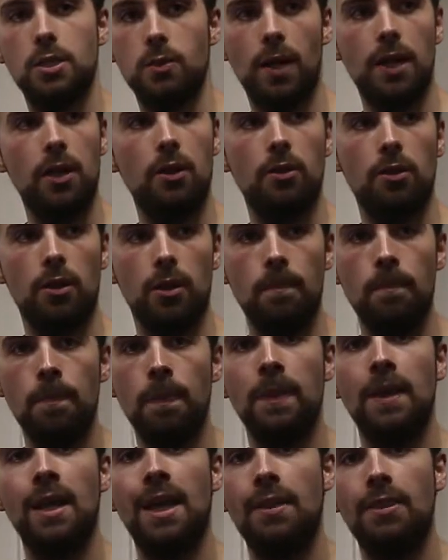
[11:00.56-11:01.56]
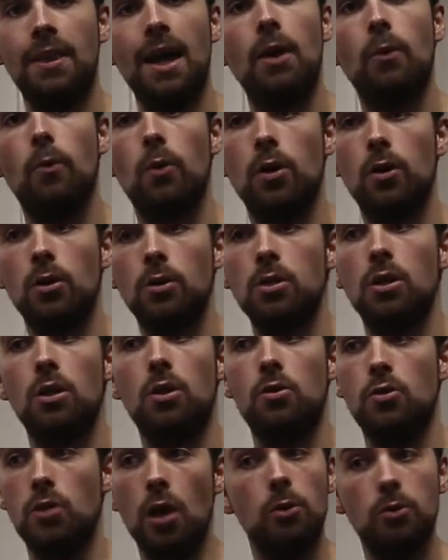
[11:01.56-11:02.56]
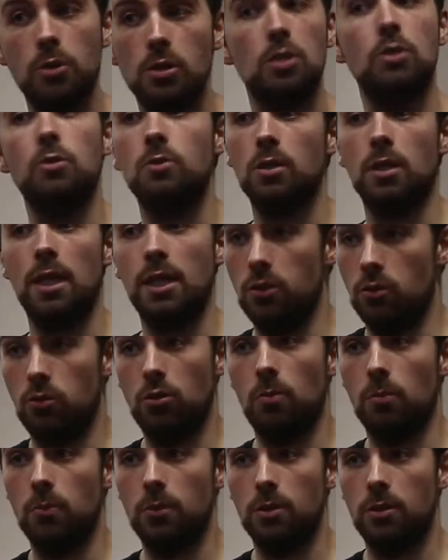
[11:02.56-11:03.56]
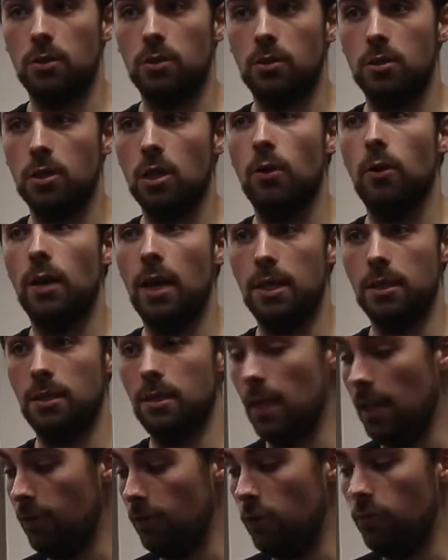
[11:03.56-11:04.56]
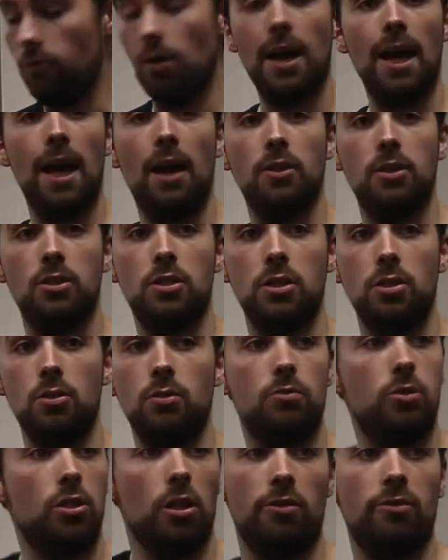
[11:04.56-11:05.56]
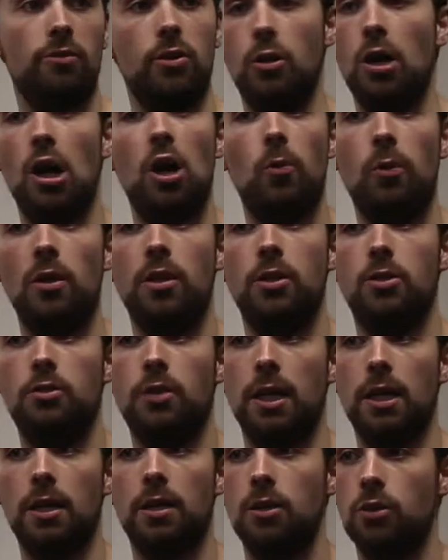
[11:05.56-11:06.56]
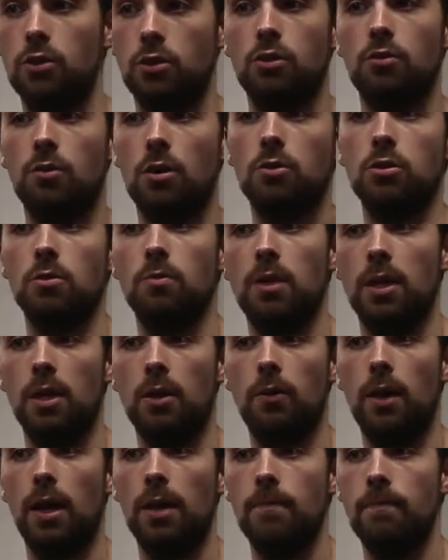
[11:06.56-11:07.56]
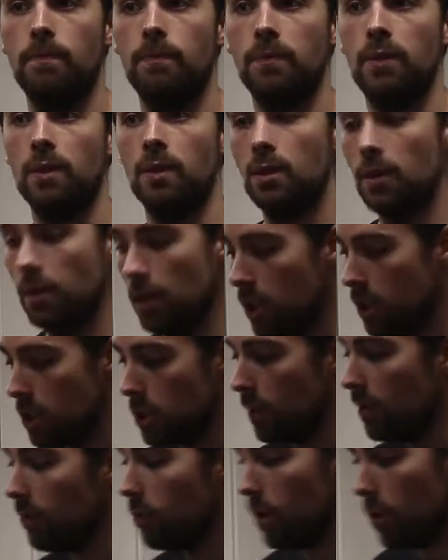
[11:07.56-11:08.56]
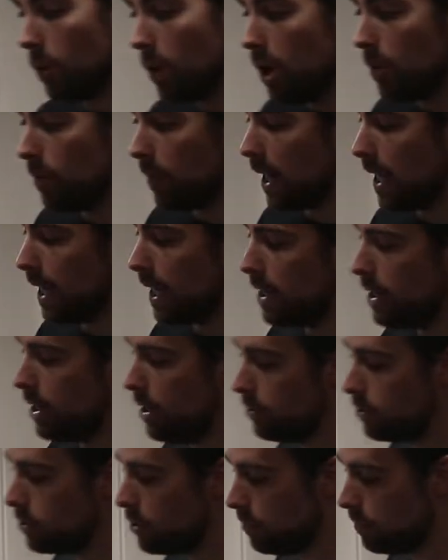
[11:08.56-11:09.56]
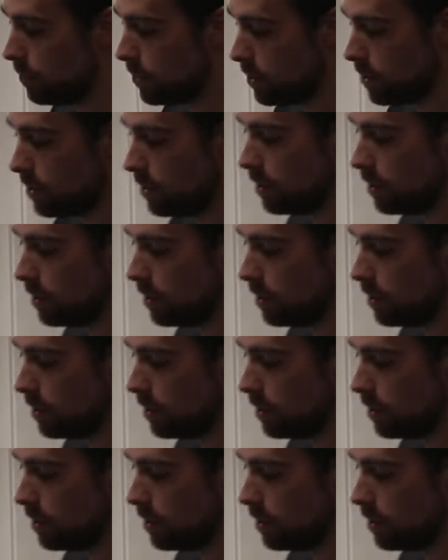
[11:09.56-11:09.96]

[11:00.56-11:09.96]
any other. In that world, no suit is trumps. So if you've run out the suit, tough, you can't win the trick. You just throw something away. So if we were playing in no trumps,